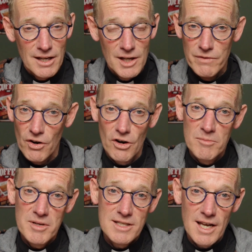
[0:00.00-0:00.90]
You've heard
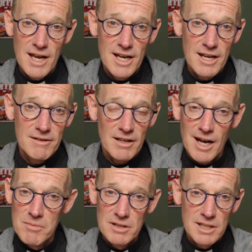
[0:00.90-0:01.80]
me say a
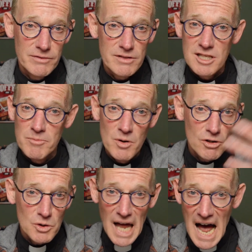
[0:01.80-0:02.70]
couple of different
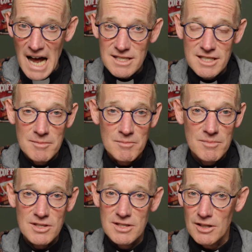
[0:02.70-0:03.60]
spiritual
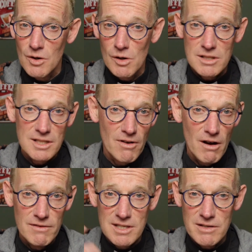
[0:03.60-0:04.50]
axioms in the course of
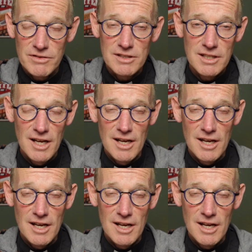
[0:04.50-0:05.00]
all these different